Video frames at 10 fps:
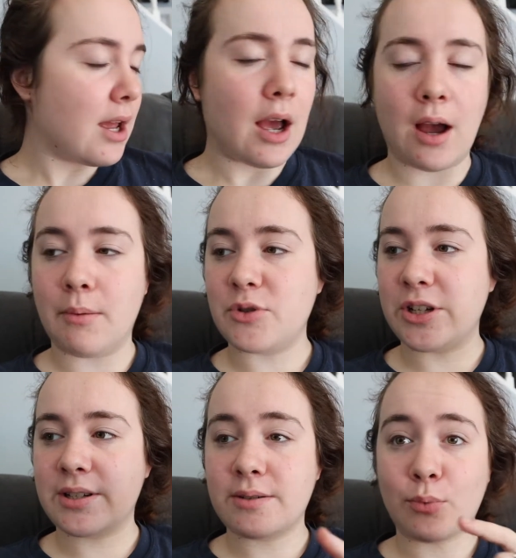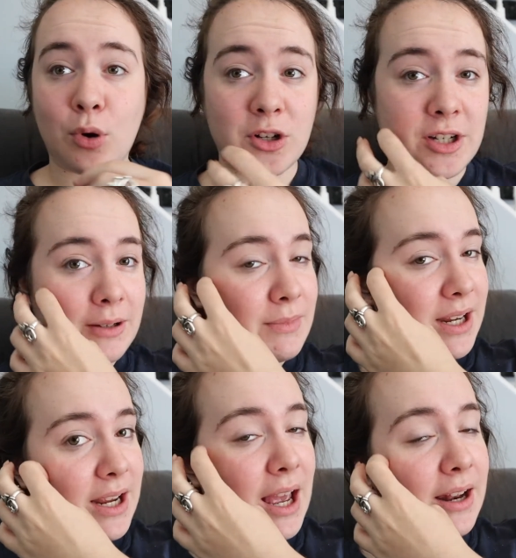Um, she's watching
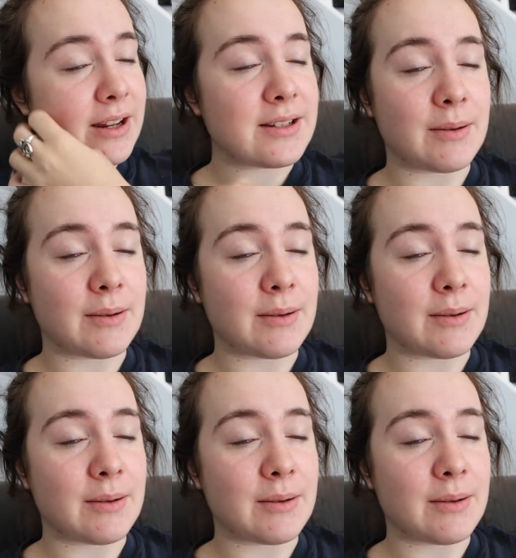me edit.